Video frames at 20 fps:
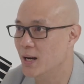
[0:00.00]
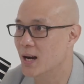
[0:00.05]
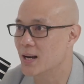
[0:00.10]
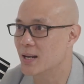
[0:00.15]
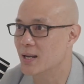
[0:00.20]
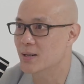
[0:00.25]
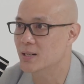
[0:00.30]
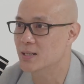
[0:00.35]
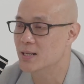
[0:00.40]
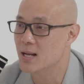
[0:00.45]
I
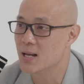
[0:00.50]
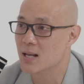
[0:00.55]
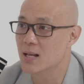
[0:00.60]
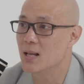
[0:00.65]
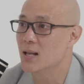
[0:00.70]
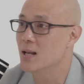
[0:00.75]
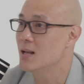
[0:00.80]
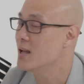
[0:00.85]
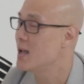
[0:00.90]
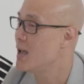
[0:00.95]
can
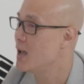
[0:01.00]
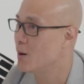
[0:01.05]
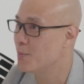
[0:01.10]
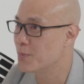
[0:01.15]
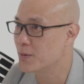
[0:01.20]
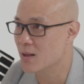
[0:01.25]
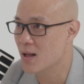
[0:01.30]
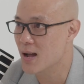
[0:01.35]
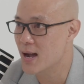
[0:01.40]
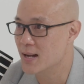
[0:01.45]
help
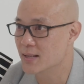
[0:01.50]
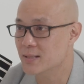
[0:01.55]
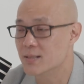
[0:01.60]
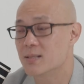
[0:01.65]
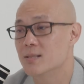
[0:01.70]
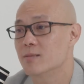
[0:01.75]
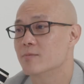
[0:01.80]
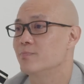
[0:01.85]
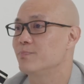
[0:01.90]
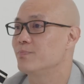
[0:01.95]

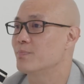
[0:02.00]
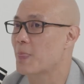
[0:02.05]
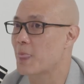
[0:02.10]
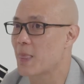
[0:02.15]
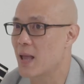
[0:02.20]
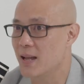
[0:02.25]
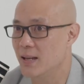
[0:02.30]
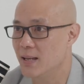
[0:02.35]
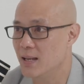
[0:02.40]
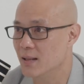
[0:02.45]
clients
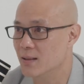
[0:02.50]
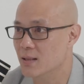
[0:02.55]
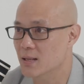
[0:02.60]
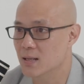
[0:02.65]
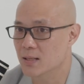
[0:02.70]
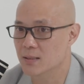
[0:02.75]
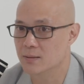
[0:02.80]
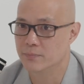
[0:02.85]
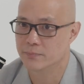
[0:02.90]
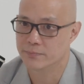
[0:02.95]
and get
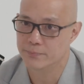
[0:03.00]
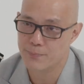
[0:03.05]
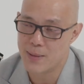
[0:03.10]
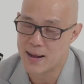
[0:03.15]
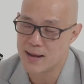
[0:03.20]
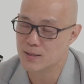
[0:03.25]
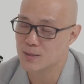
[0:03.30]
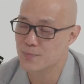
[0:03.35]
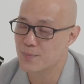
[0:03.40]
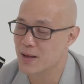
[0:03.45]
the
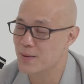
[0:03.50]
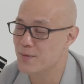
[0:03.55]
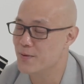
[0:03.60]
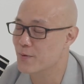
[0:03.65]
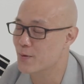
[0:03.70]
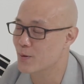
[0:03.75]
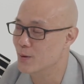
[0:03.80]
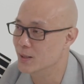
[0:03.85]
banks to pay me for